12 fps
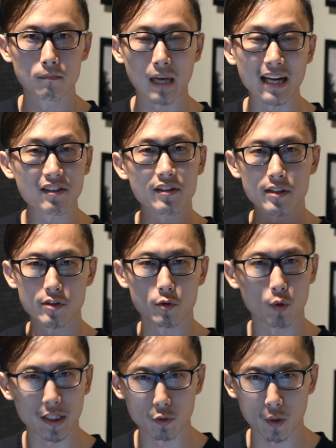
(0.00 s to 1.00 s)
I think this is the
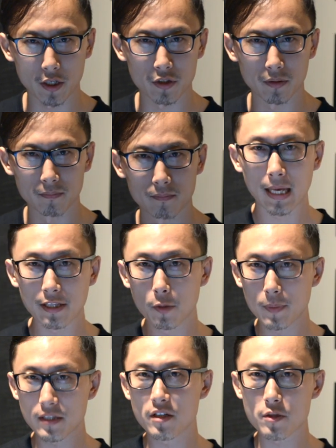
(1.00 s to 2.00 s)
right direction. And their
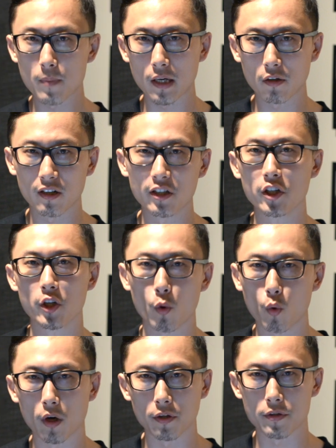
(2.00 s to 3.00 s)
business model clearly
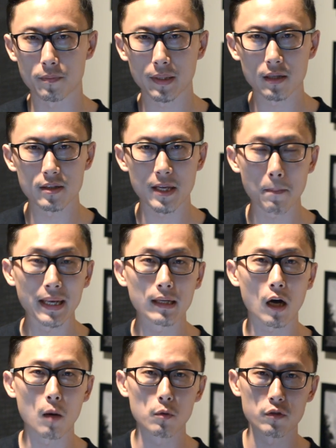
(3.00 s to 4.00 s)
works, because they made
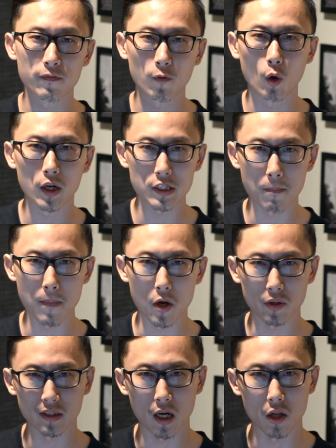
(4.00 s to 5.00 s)
almost four hundred
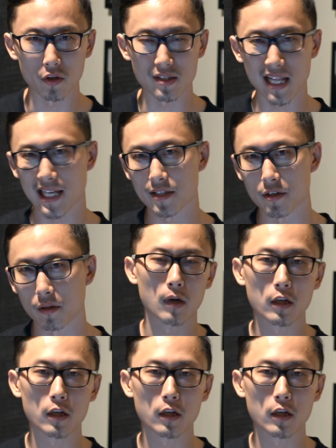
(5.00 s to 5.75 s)
million dollars last year.